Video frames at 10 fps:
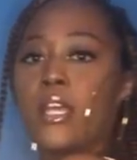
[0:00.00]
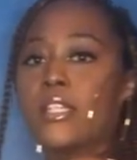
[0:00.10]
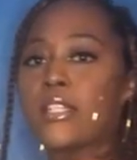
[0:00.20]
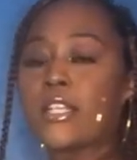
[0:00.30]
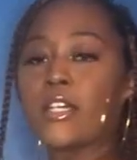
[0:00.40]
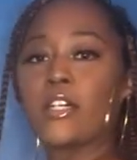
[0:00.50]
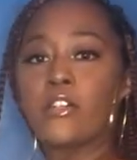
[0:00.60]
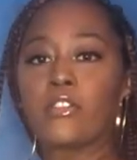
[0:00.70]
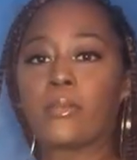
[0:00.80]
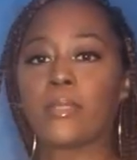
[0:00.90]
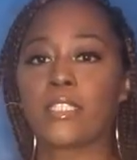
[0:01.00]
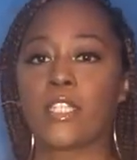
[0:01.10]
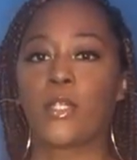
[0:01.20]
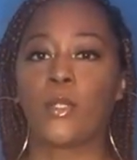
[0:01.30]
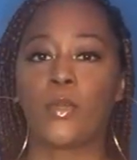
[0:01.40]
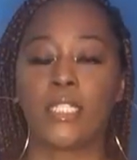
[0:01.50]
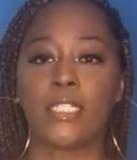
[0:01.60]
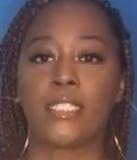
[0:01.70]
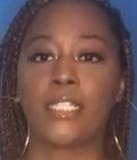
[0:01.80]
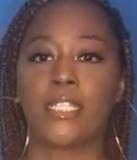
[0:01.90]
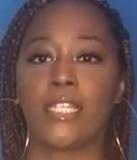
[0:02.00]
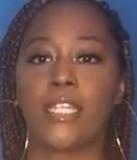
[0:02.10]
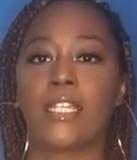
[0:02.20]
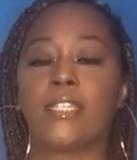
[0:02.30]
So from a scale of 1 to